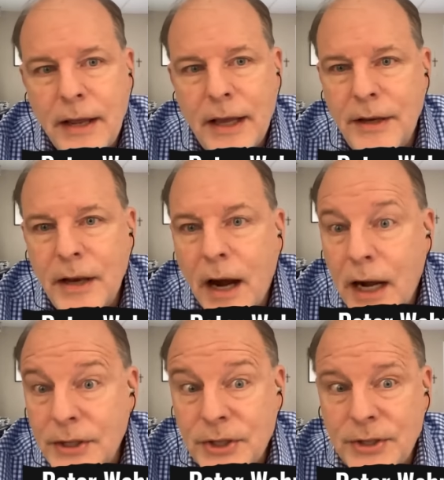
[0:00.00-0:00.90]
and
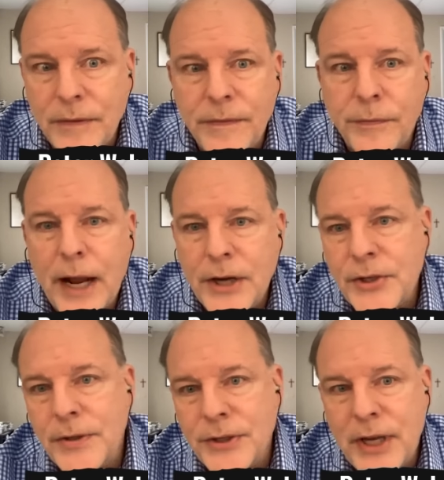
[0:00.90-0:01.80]
knots of
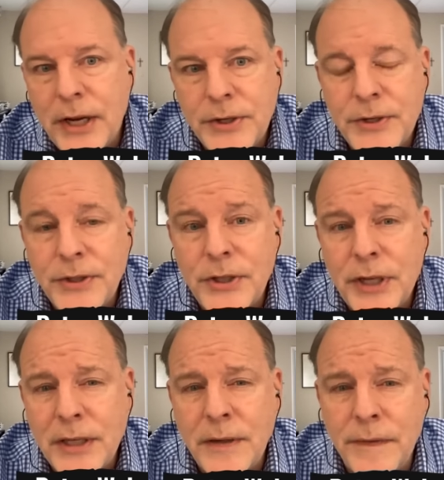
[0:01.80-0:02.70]
rationalizations and
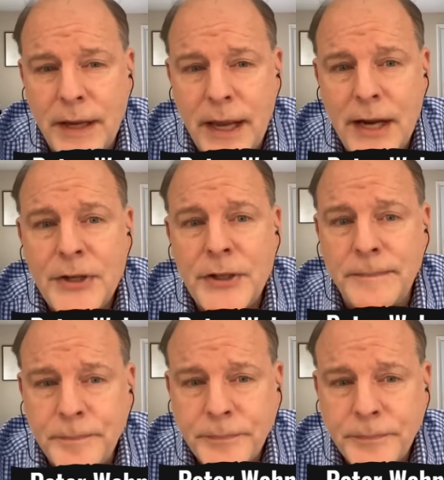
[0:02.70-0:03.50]
justification